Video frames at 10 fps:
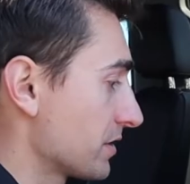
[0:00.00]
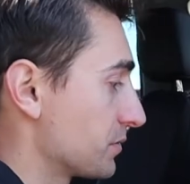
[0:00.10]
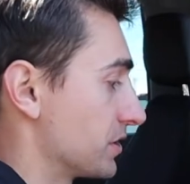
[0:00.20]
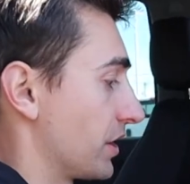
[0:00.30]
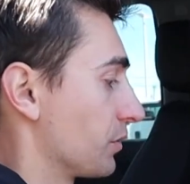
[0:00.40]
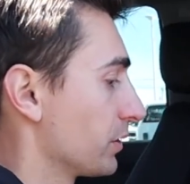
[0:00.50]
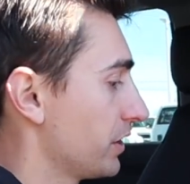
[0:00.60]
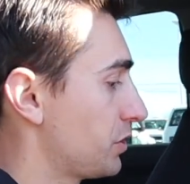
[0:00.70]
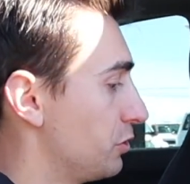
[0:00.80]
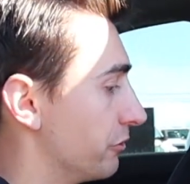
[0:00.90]
which is a really
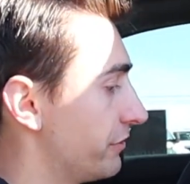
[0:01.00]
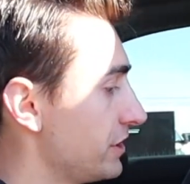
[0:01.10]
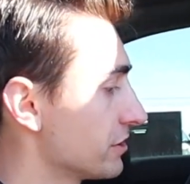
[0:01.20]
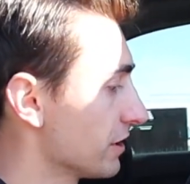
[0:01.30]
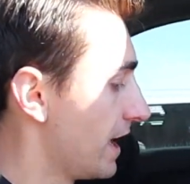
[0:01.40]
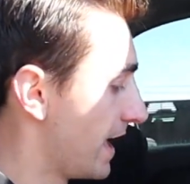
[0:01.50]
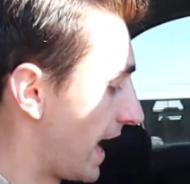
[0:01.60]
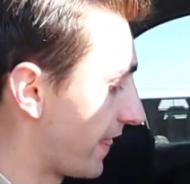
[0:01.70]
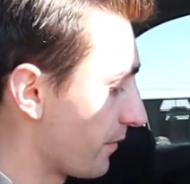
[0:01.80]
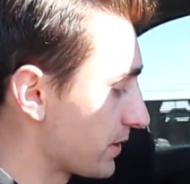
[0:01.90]
cool feature.
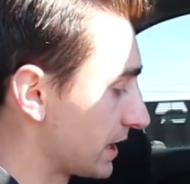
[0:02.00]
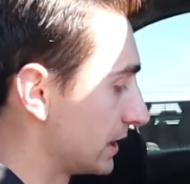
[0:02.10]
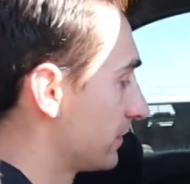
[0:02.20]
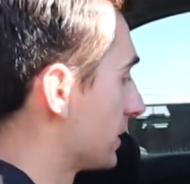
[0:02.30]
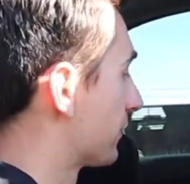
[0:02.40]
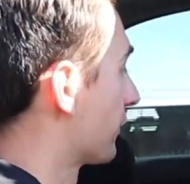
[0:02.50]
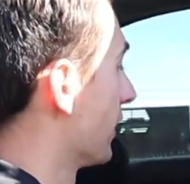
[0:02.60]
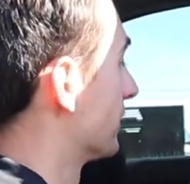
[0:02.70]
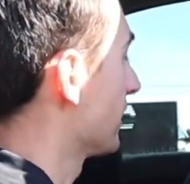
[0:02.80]
And then we can lift these fronts